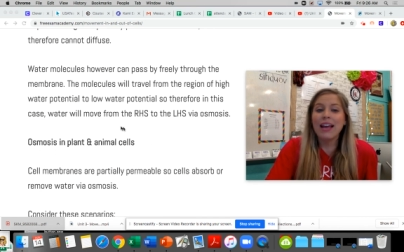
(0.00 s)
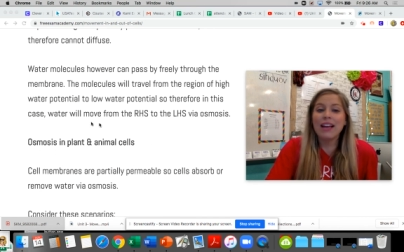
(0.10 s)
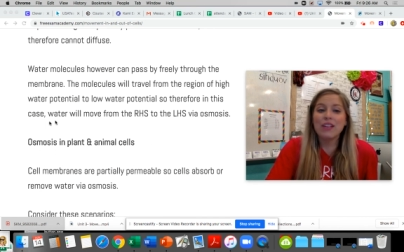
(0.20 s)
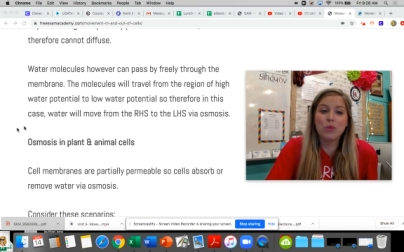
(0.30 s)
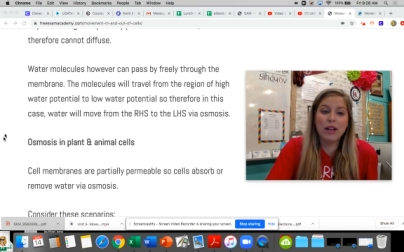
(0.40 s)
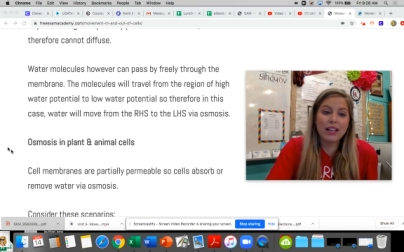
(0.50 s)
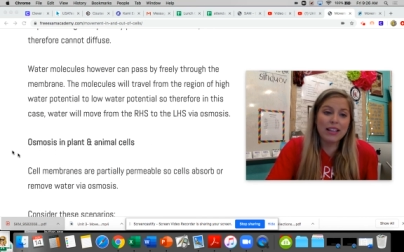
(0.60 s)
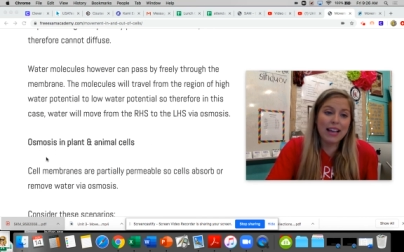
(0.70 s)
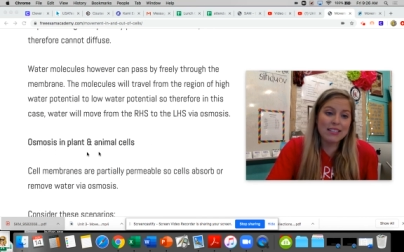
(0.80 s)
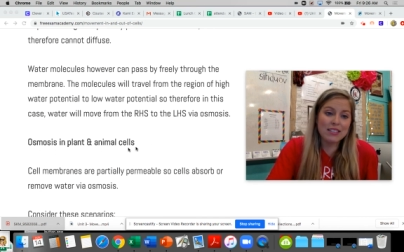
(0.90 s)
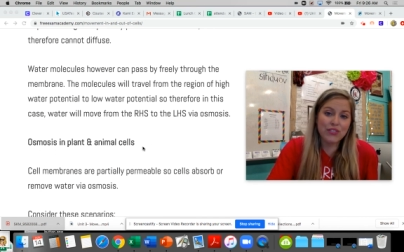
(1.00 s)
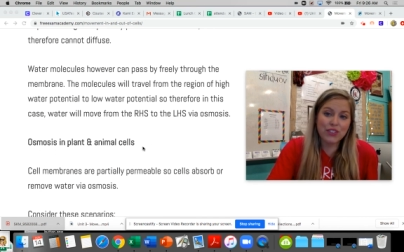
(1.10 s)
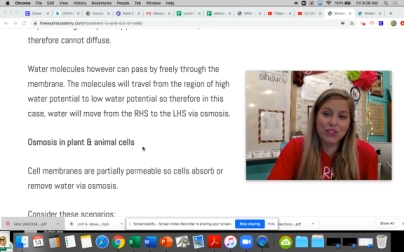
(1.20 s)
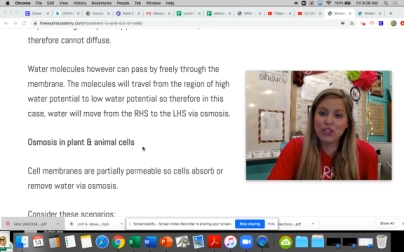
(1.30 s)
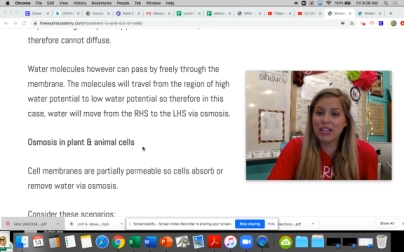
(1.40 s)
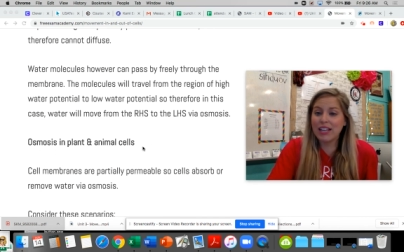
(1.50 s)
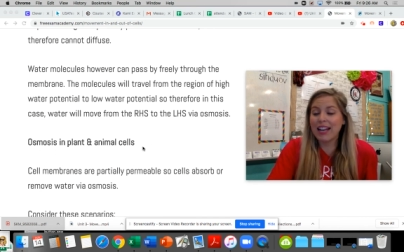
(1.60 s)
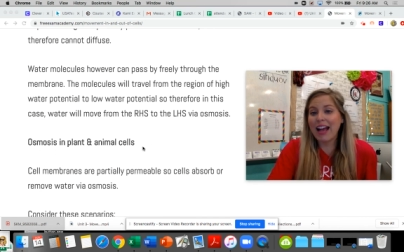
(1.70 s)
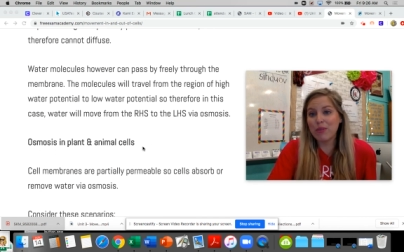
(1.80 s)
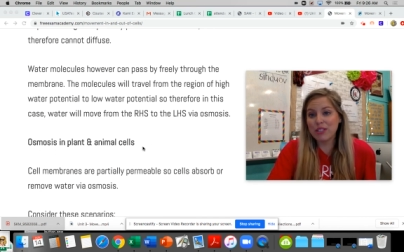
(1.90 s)
as well as diffusion and
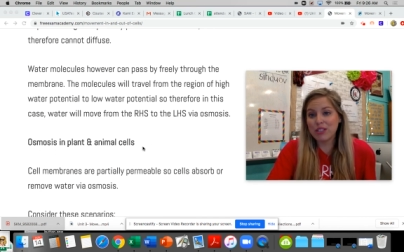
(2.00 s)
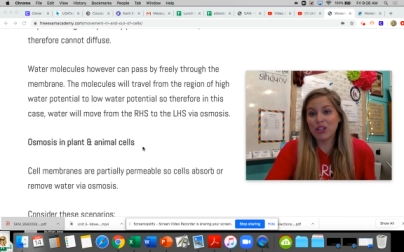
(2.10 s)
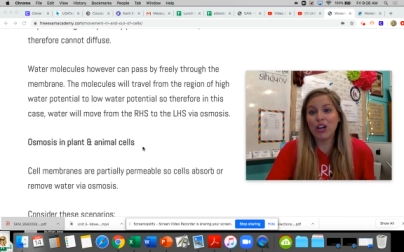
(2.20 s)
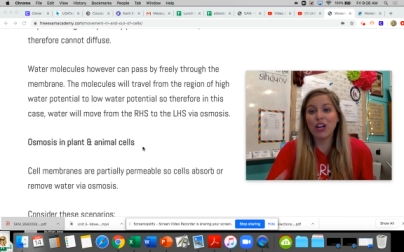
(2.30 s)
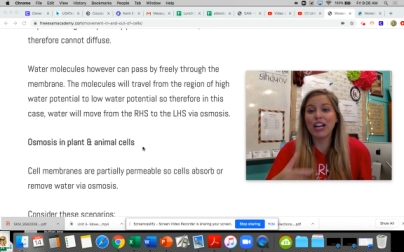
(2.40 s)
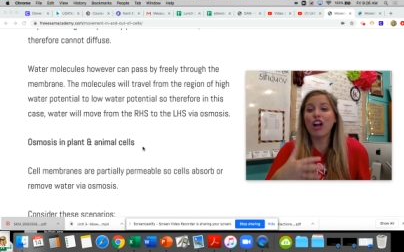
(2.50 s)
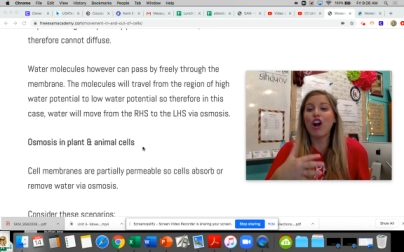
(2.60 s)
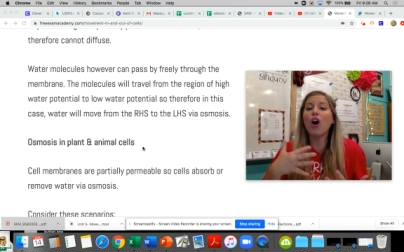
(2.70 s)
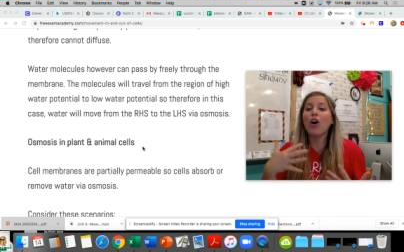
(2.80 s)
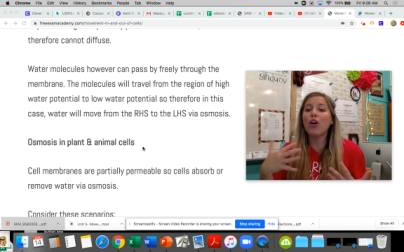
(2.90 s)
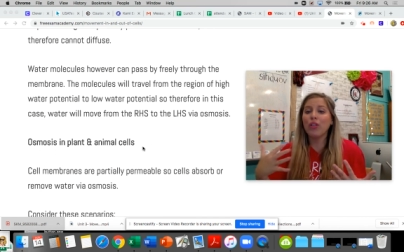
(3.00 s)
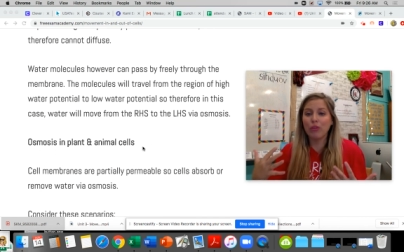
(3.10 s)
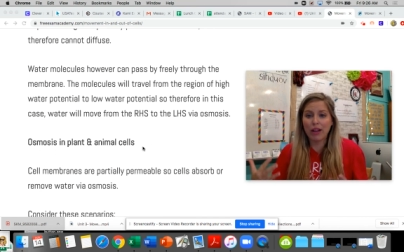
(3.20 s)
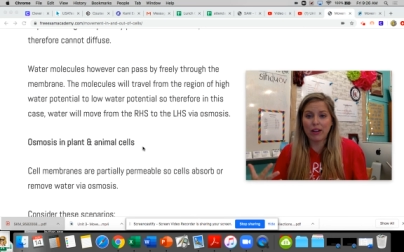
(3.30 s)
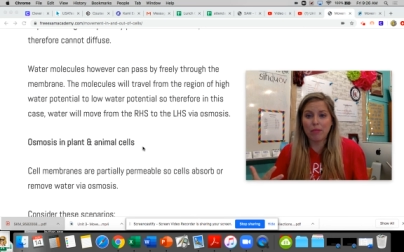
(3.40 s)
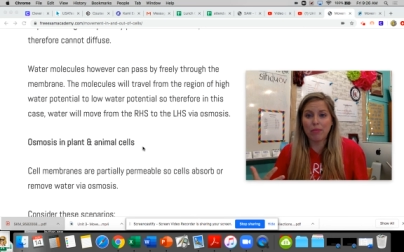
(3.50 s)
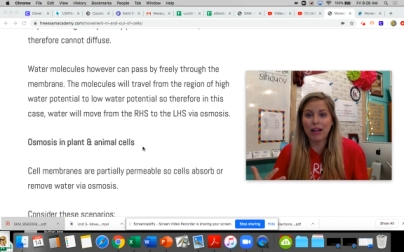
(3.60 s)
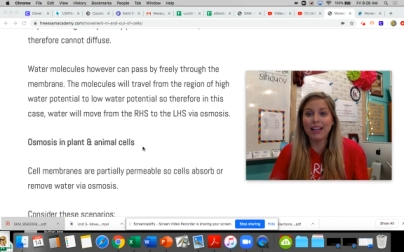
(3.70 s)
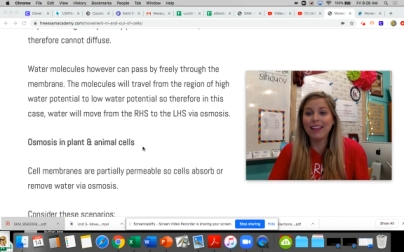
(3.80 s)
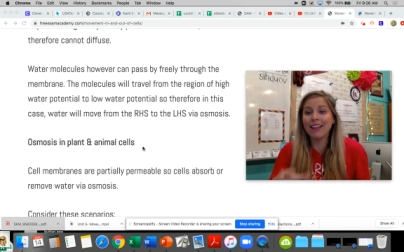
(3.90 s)
how it's occurring all throughout our
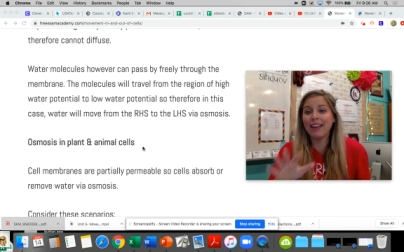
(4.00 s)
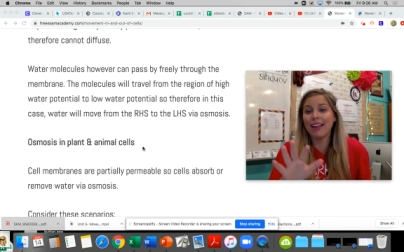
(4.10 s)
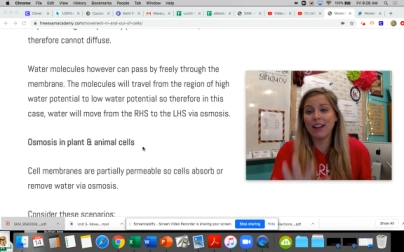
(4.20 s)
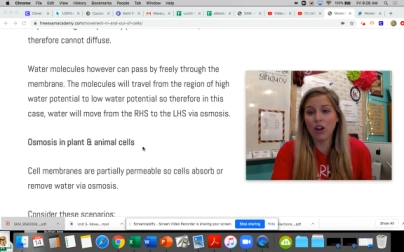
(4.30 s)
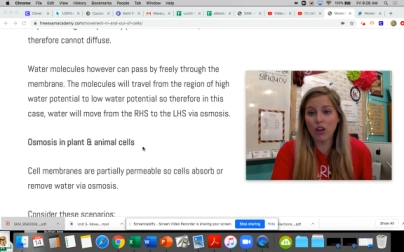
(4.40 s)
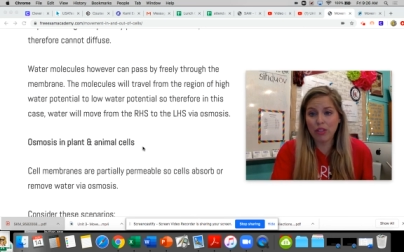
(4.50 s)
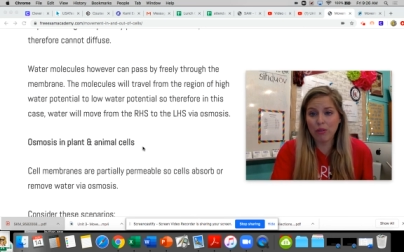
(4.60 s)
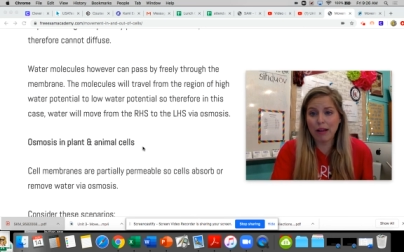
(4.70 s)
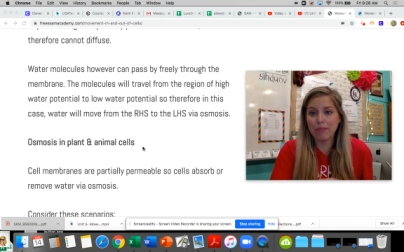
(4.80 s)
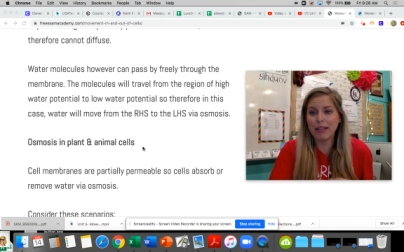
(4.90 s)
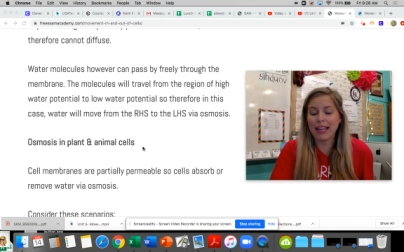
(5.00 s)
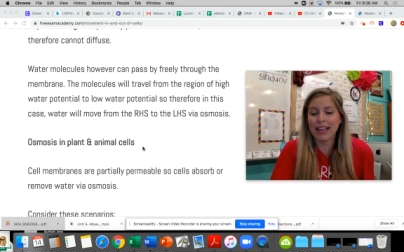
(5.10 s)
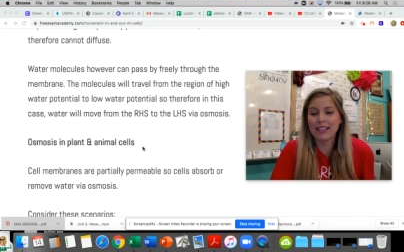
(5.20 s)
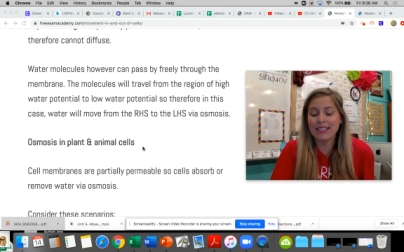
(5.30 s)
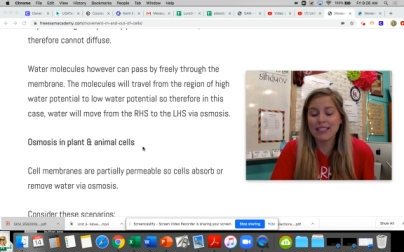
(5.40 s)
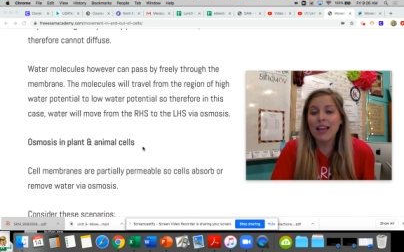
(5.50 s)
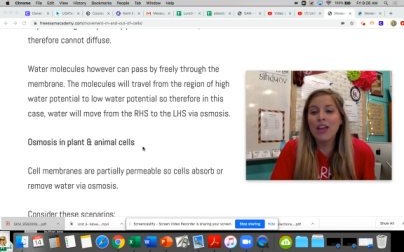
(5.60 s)
body and all throughout plants.